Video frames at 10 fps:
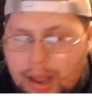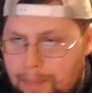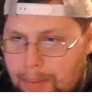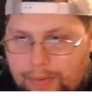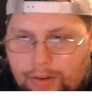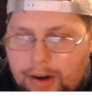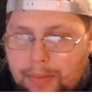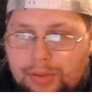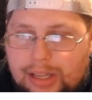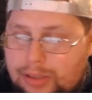Pat
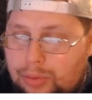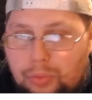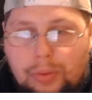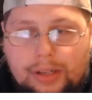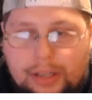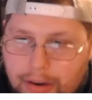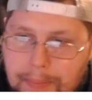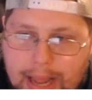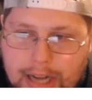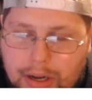Freiermuth has a really good
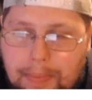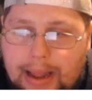matchup